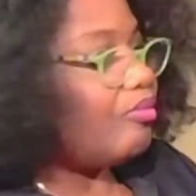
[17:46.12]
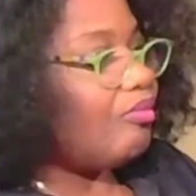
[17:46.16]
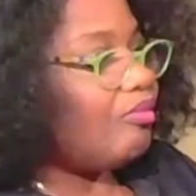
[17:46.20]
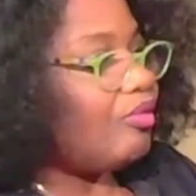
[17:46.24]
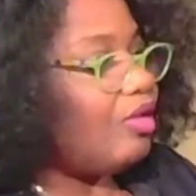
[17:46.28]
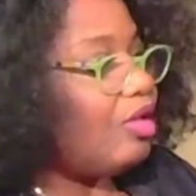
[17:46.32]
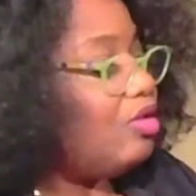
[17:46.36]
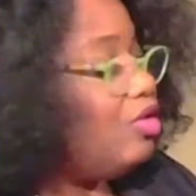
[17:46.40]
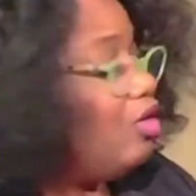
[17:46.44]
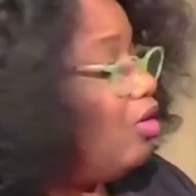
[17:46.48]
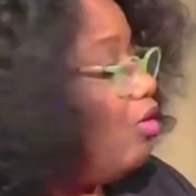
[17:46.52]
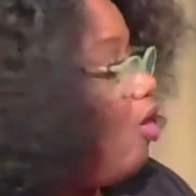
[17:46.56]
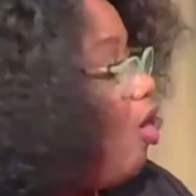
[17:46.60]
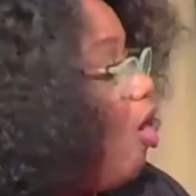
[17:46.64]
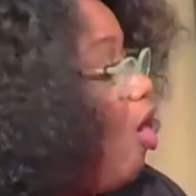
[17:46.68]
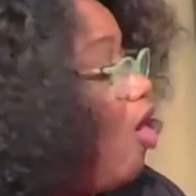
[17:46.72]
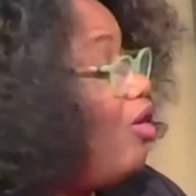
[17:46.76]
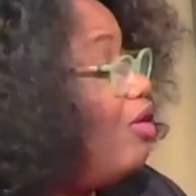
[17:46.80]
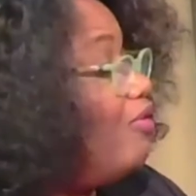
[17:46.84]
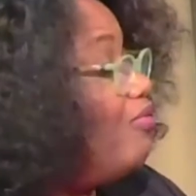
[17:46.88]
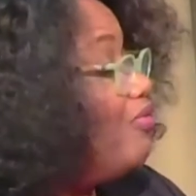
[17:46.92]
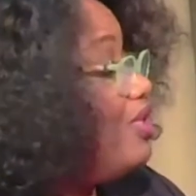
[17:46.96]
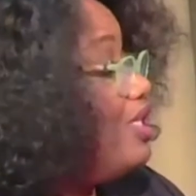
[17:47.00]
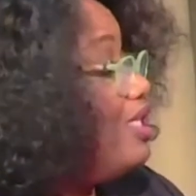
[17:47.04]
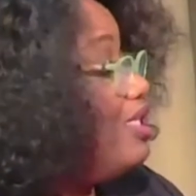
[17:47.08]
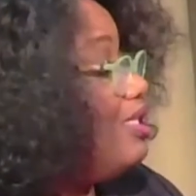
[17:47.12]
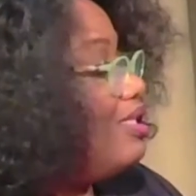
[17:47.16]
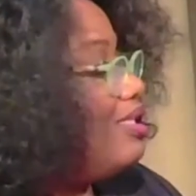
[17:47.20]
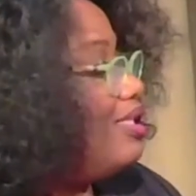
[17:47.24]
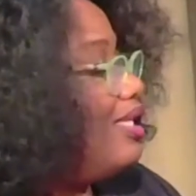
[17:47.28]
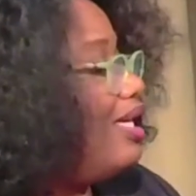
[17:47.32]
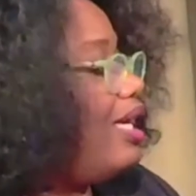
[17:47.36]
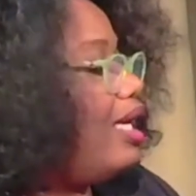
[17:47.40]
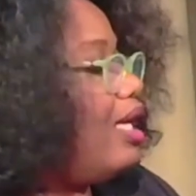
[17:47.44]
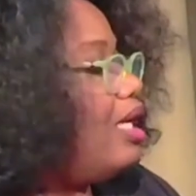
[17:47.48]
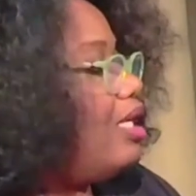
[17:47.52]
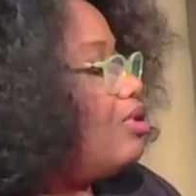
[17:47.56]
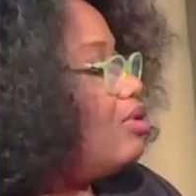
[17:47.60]
You're all of these
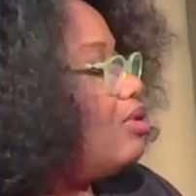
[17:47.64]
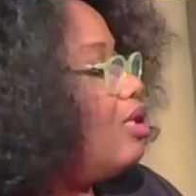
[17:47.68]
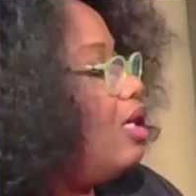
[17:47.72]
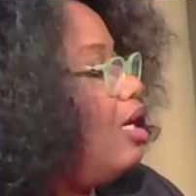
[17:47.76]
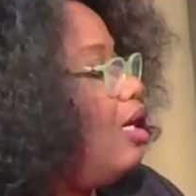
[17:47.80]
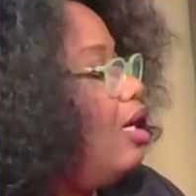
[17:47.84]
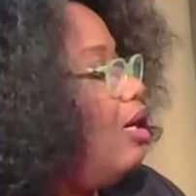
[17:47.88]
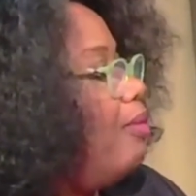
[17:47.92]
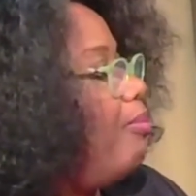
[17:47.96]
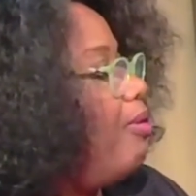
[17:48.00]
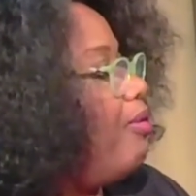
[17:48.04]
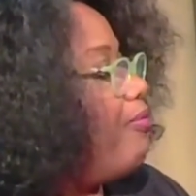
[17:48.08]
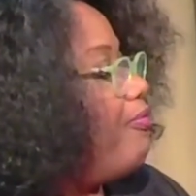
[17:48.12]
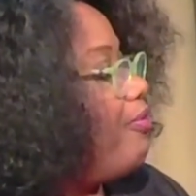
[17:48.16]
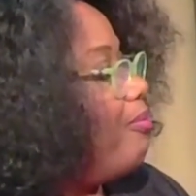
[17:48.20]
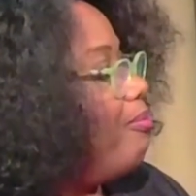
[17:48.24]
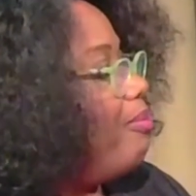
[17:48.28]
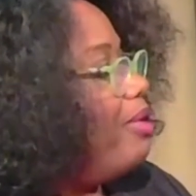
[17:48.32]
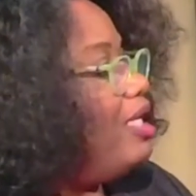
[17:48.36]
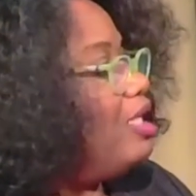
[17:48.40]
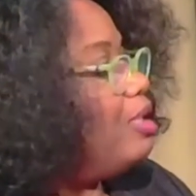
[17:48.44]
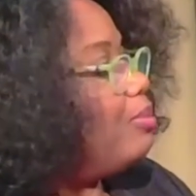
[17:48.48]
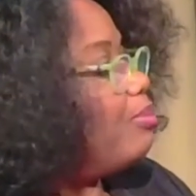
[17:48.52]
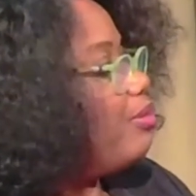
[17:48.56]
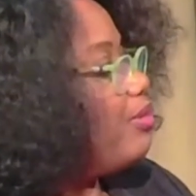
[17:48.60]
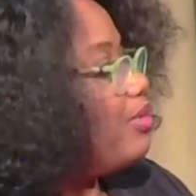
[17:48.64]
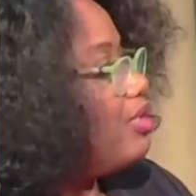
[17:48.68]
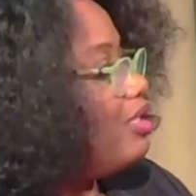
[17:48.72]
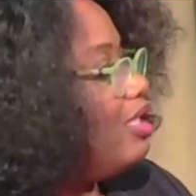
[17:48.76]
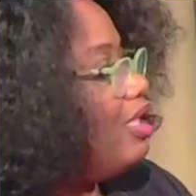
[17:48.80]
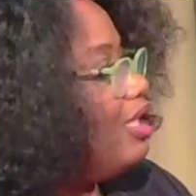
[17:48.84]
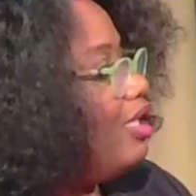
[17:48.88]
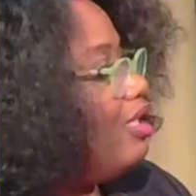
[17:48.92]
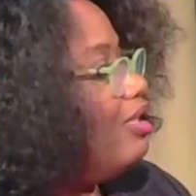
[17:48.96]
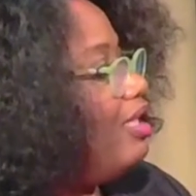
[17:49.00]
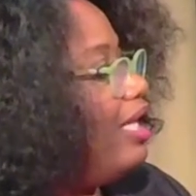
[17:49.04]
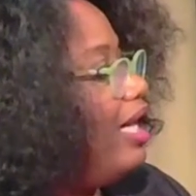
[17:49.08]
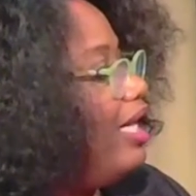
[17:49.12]
things. But for me to
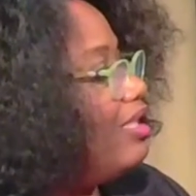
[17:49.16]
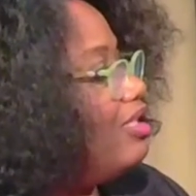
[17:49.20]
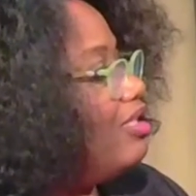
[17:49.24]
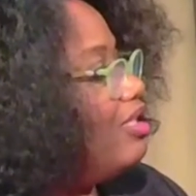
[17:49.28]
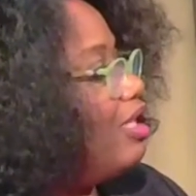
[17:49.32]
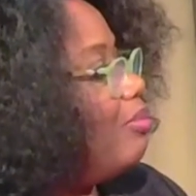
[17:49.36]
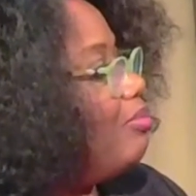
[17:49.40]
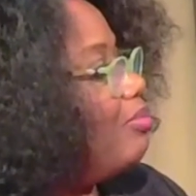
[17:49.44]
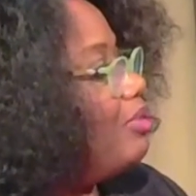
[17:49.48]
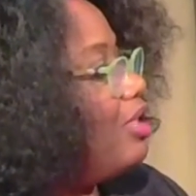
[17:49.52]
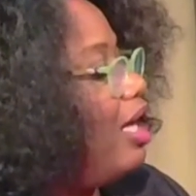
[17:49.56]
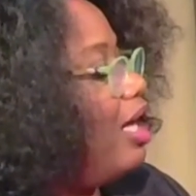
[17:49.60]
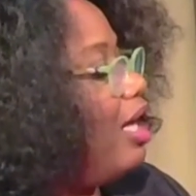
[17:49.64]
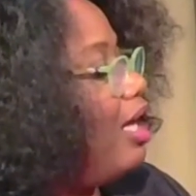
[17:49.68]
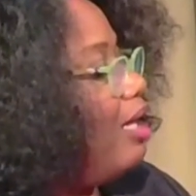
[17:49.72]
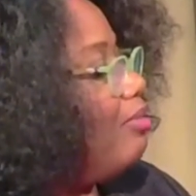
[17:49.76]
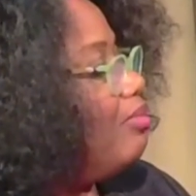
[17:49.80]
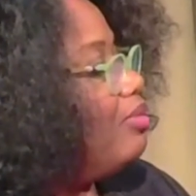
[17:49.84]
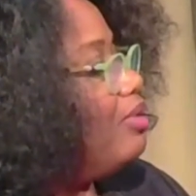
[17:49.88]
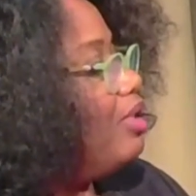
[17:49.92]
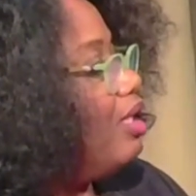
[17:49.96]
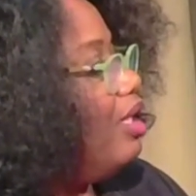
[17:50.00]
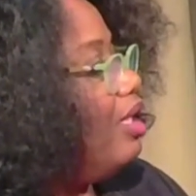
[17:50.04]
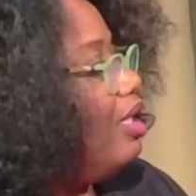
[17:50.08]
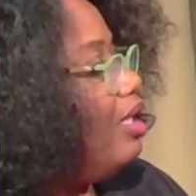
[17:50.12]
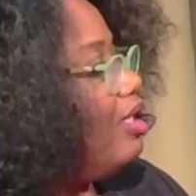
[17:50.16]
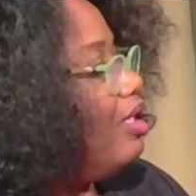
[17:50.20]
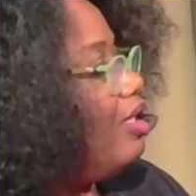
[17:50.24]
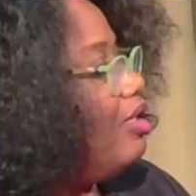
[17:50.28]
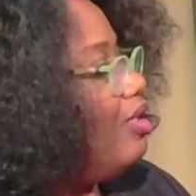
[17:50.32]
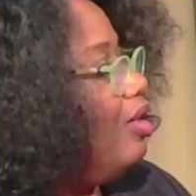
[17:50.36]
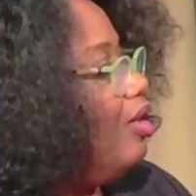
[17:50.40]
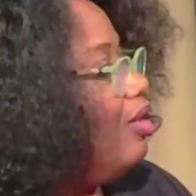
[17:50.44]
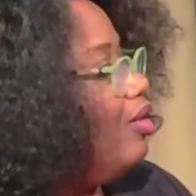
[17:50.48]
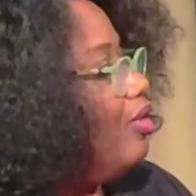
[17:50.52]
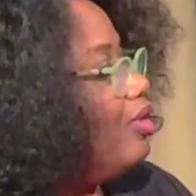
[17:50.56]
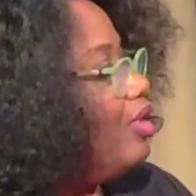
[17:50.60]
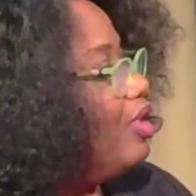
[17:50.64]
pretend that sometimes, you
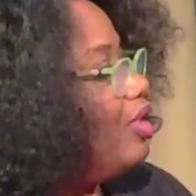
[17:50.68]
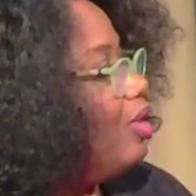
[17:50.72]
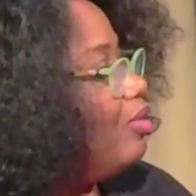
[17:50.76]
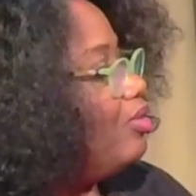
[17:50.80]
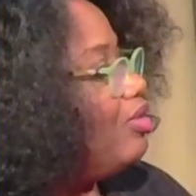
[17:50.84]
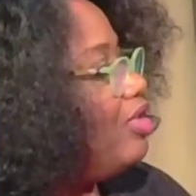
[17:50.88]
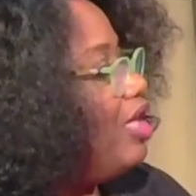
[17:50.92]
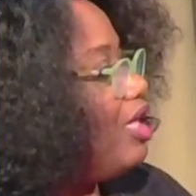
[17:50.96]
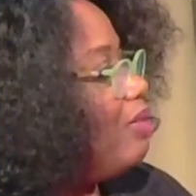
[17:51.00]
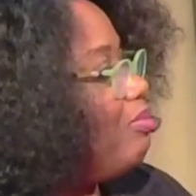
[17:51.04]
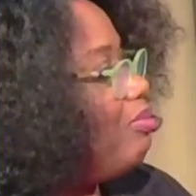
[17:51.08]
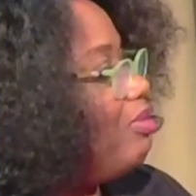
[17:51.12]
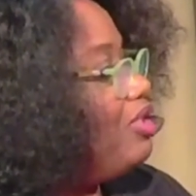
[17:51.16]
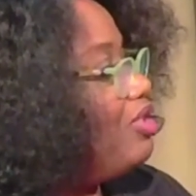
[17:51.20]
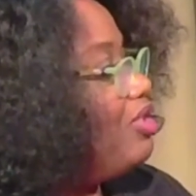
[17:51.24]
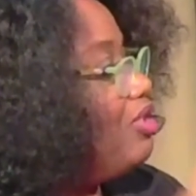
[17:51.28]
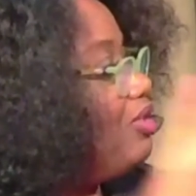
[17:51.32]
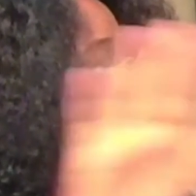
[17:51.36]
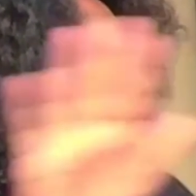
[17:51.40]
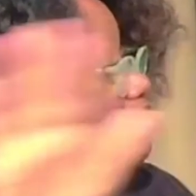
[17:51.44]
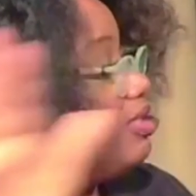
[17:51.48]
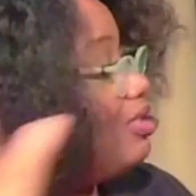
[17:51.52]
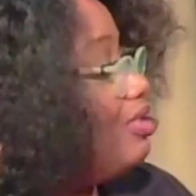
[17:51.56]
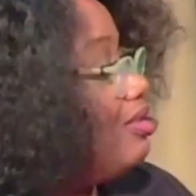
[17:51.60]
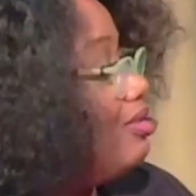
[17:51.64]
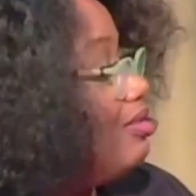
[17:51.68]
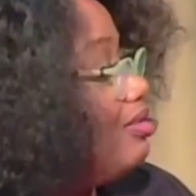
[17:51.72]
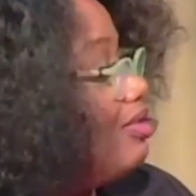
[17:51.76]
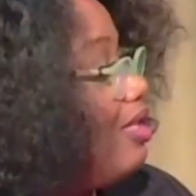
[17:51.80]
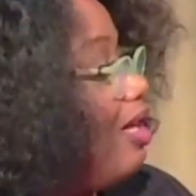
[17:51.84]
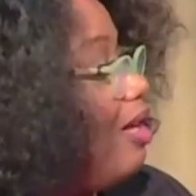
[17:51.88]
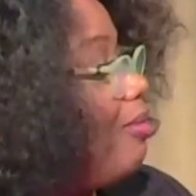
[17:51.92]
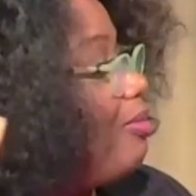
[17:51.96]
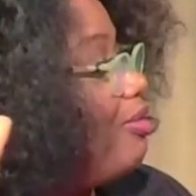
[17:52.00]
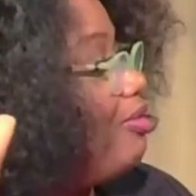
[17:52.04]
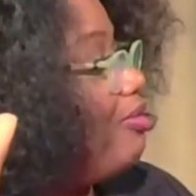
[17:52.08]
don't take me to the top of the